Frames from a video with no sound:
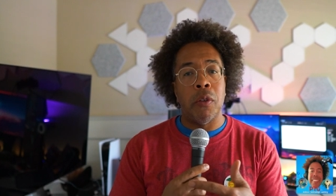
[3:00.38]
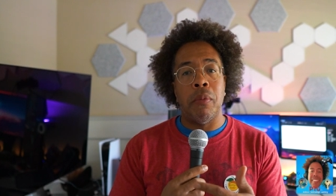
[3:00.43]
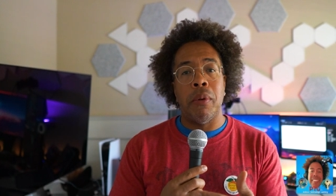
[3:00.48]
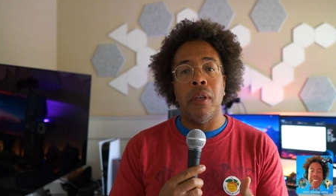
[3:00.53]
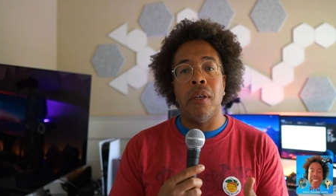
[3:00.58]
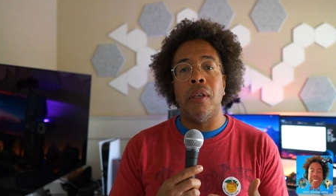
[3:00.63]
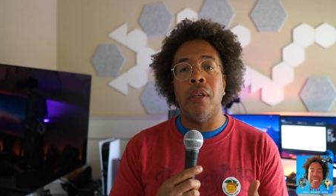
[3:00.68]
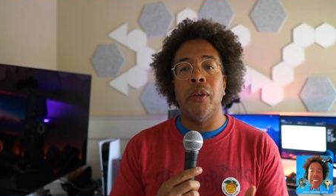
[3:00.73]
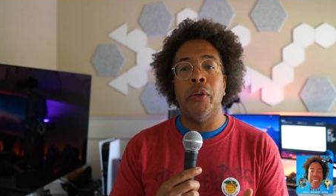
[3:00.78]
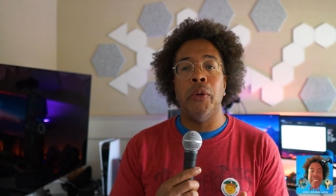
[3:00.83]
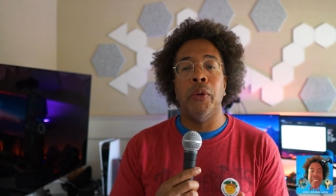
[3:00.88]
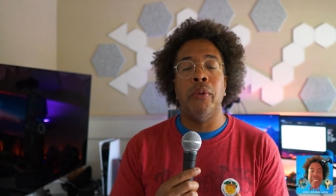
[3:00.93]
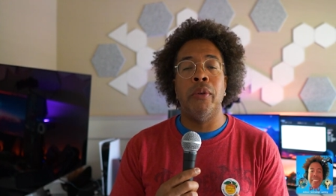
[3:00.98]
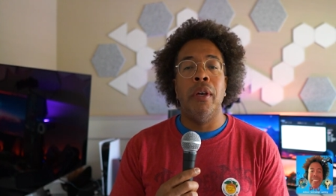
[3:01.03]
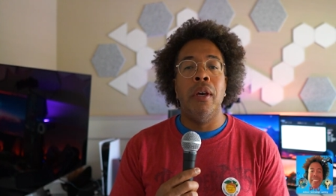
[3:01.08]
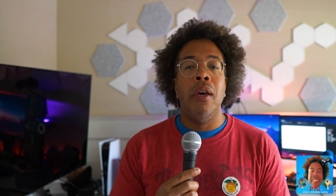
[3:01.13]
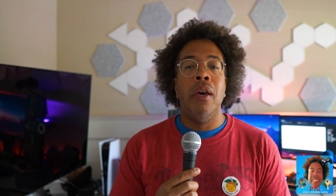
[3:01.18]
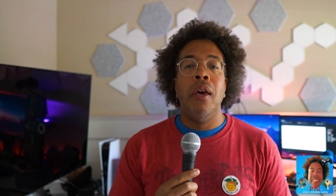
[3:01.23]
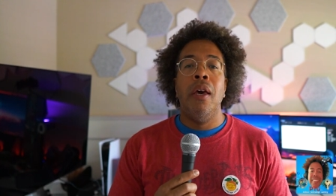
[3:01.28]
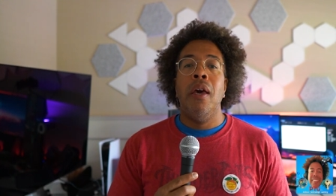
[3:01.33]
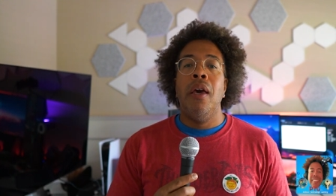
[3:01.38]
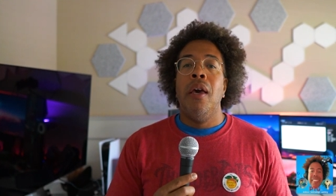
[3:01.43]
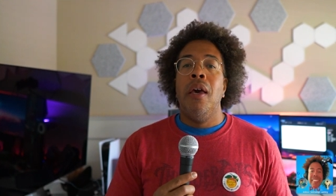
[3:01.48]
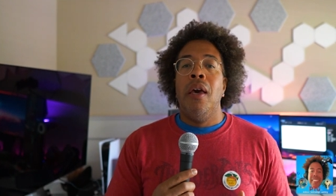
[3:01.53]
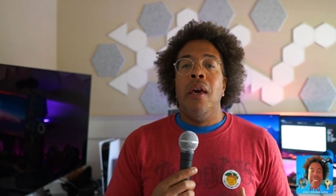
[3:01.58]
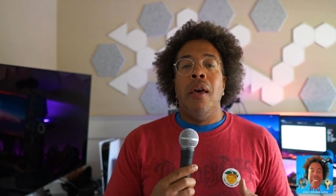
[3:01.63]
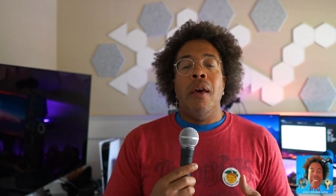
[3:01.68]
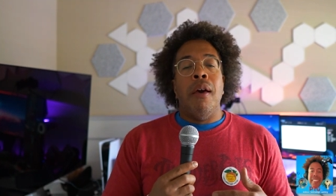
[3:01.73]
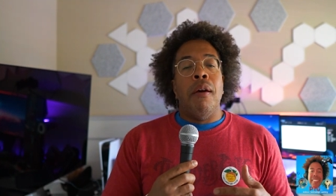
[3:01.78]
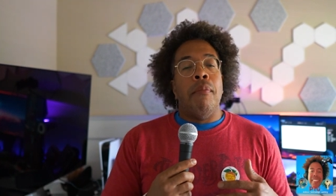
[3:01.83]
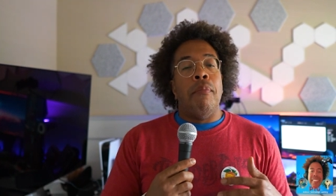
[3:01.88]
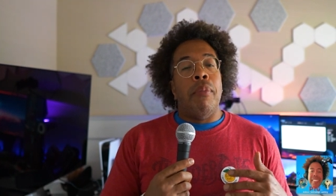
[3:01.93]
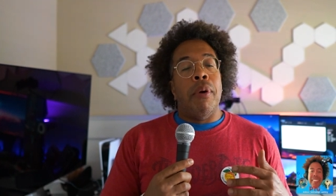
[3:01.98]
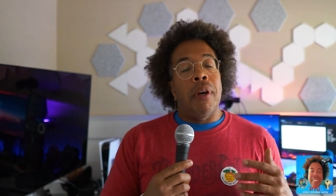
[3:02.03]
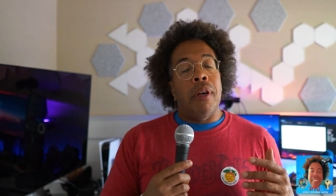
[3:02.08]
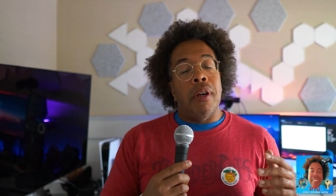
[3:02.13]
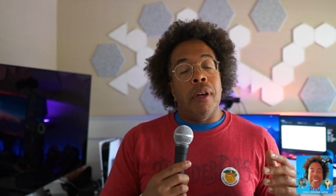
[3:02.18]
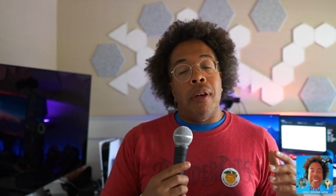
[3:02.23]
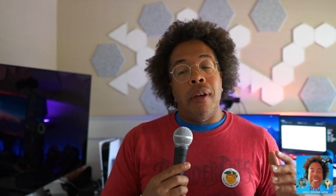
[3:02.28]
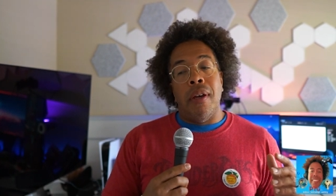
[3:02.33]
that's being killed.
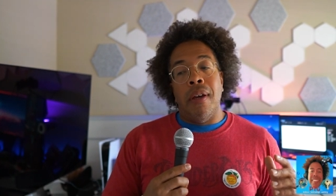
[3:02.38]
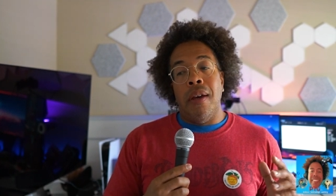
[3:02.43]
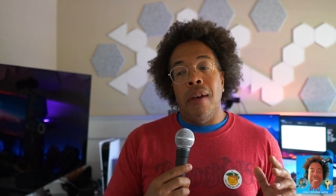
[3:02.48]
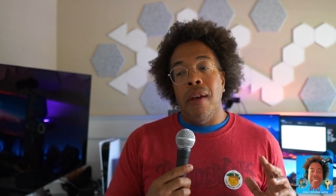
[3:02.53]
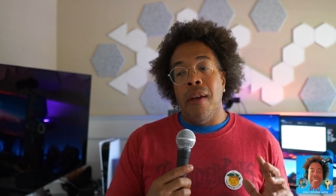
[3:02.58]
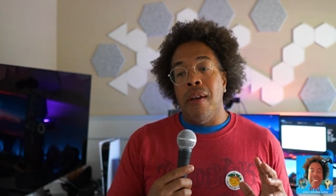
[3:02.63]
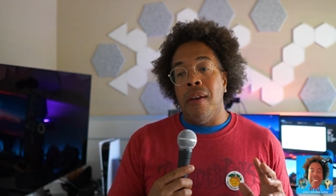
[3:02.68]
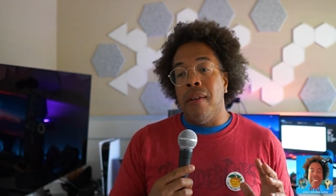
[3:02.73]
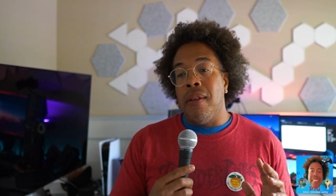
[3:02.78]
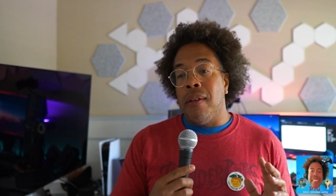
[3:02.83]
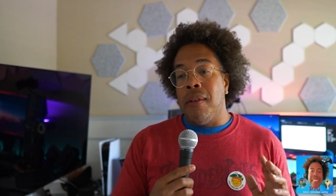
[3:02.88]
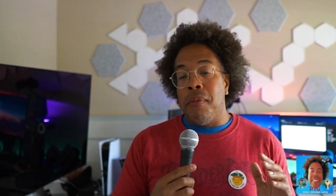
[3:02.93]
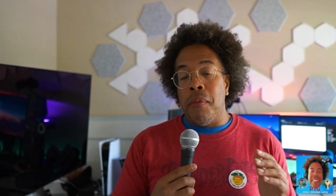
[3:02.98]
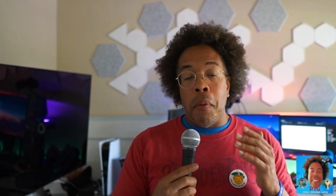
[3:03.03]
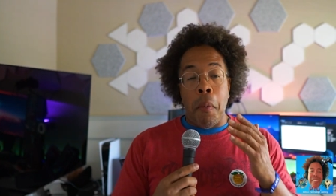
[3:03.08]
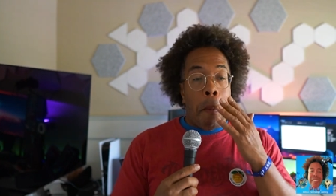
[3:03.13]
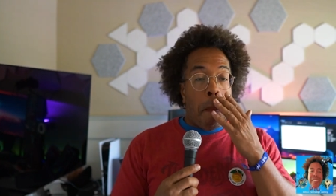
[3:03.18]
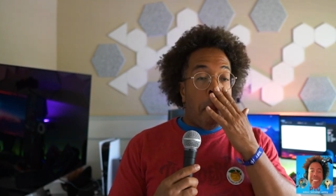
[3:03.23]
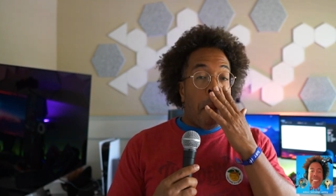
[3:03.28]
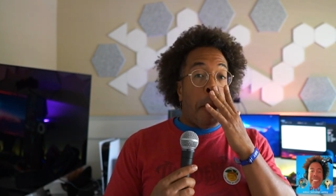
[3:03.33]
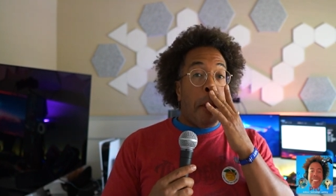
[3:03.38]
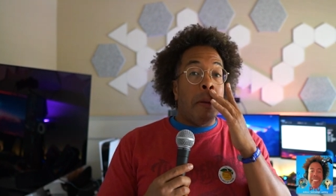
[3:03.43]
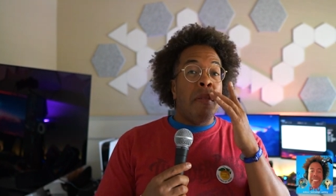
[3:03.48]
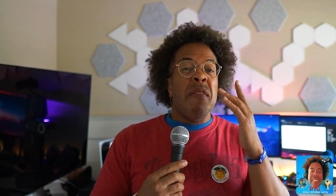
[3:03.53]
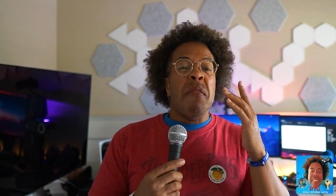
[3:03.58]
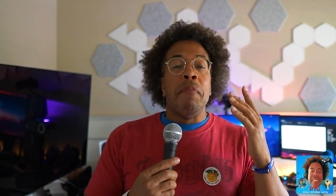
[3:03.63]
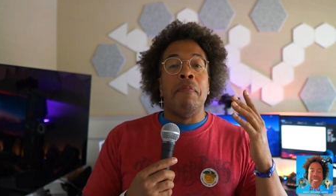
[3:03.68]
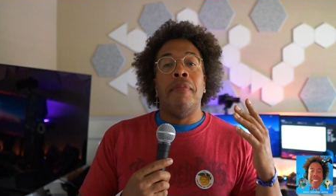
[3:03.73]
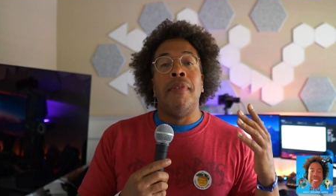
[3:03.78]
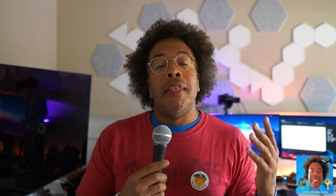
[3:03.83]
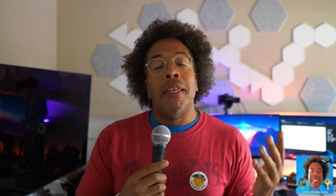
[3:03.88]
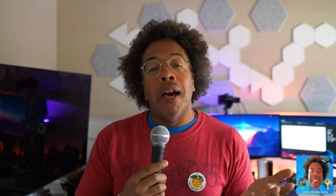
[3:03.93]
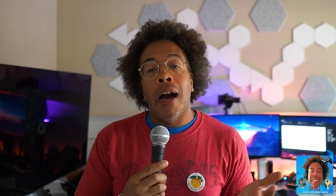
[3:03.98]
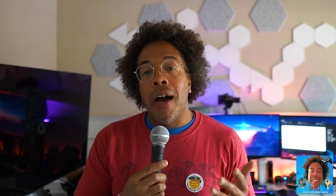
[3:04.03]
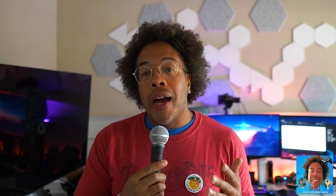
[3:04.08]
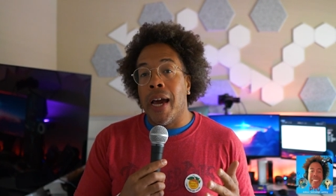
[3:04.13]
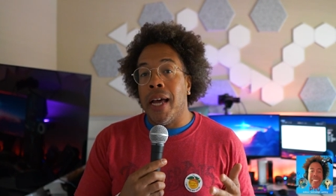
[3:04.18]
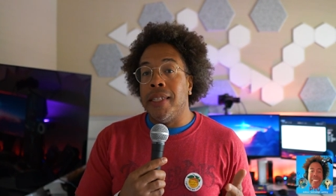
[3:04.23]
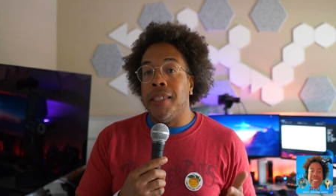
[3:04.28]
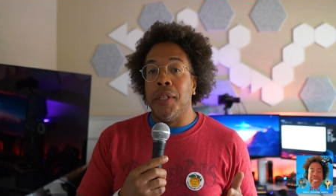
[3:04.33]
But Man,
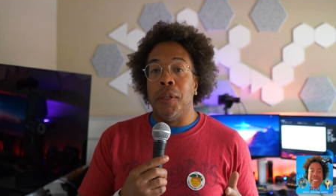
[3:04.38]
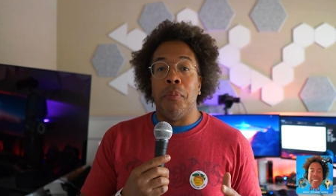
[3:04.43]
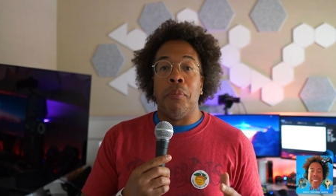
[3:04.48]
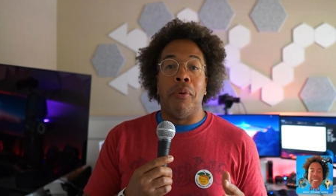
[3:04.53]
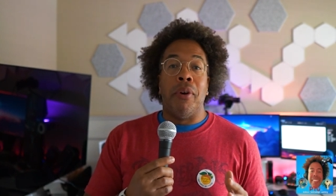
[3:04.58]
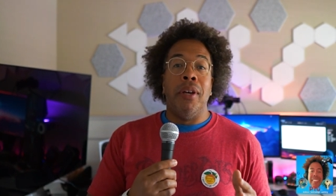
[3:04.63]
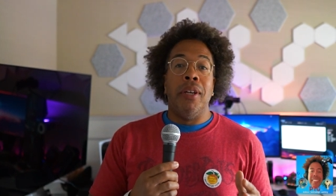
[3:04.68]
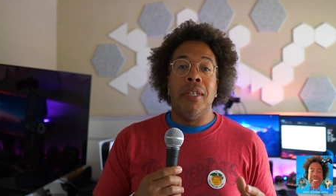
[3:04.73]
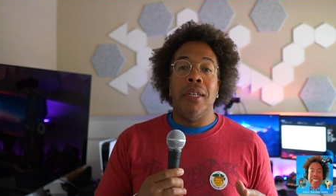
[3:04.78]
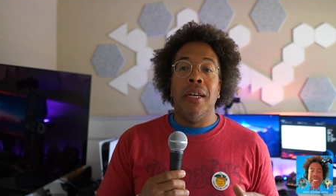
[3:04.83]
y'all gotta take a break.